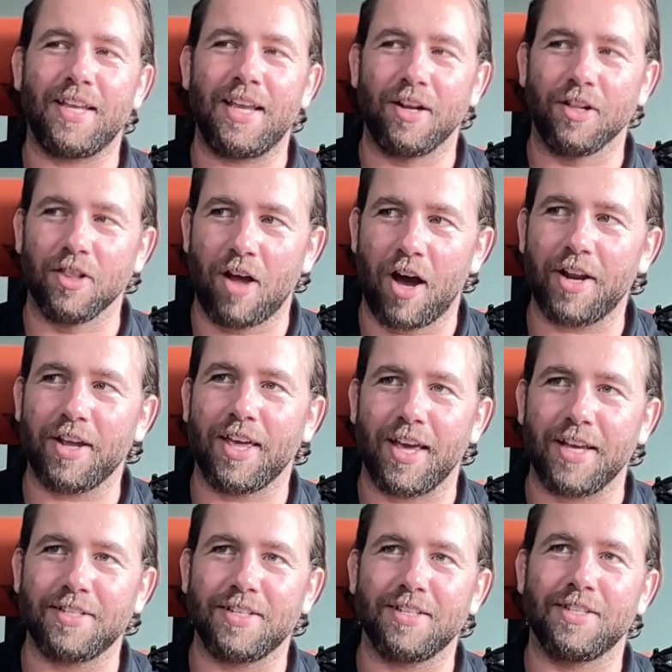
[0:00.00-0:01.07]
In a lot of
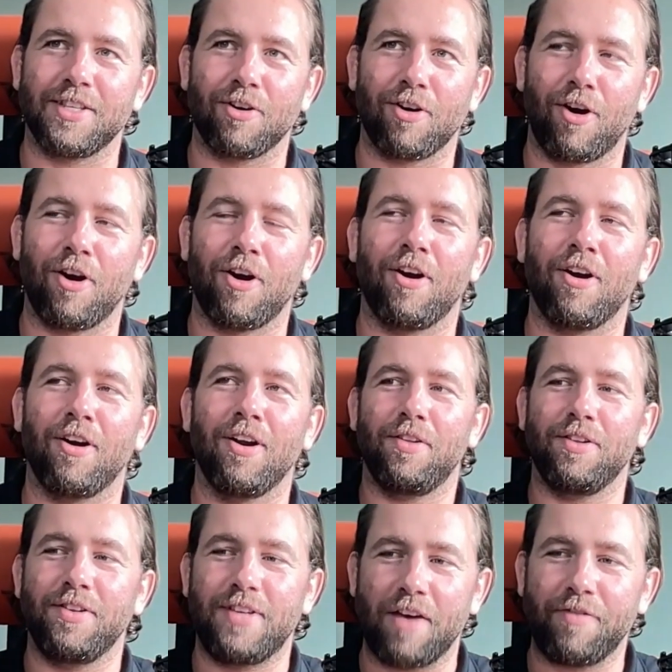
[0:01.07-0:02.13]
cases, there are
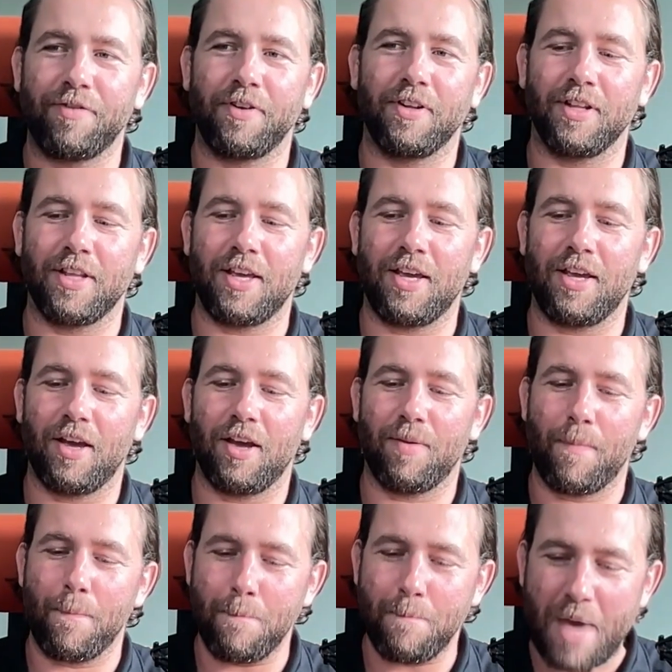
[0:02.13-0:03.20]
definitely
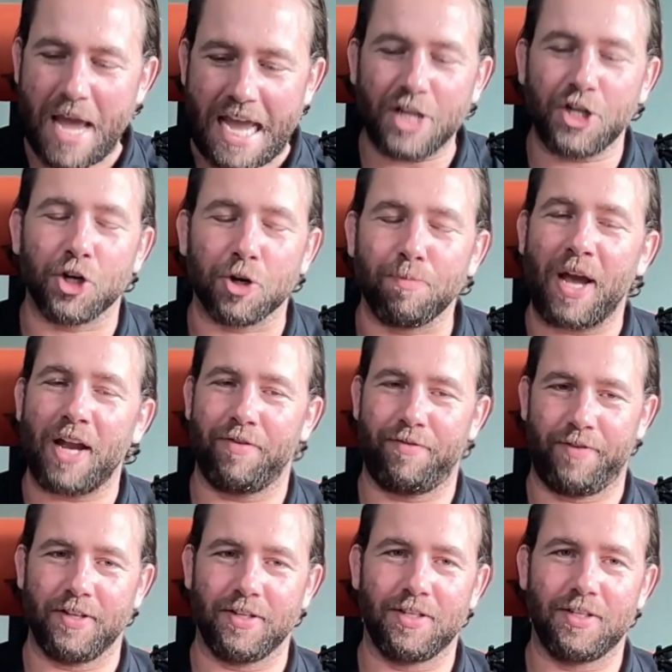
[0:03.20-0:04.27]
major
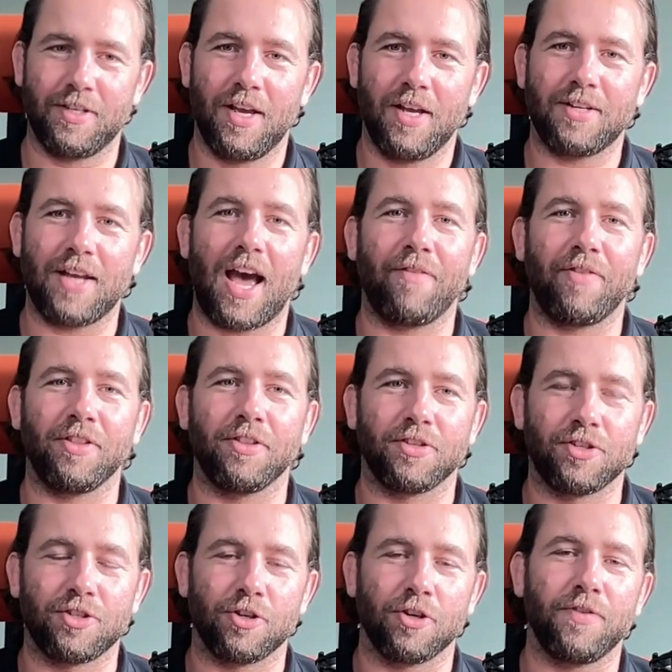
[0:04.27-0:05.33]
benefits to having the
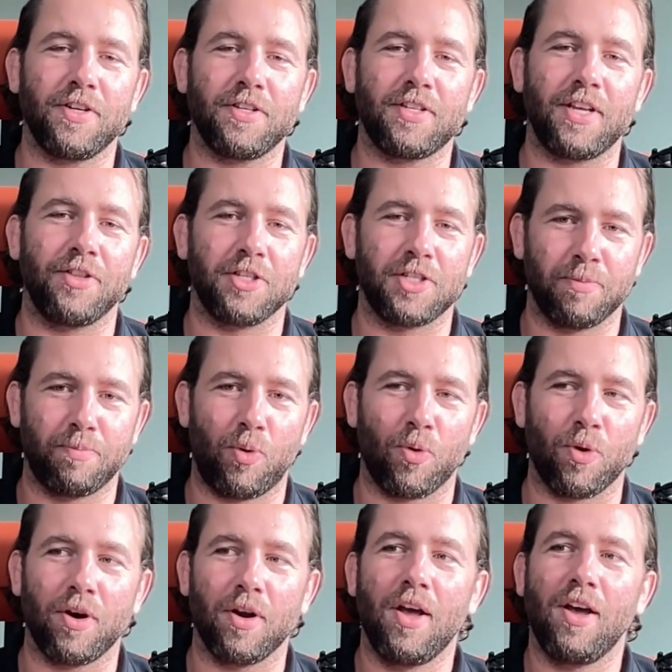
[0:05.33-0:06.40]
service and the
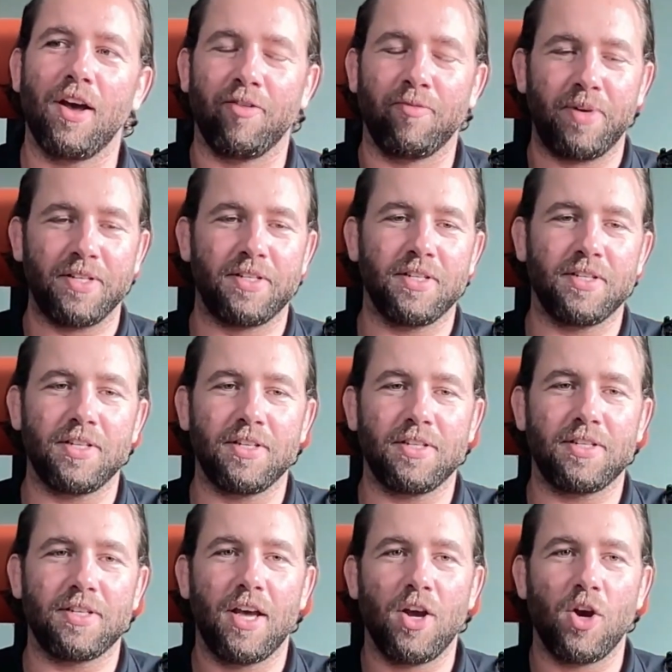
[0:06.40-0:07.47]
support of businesses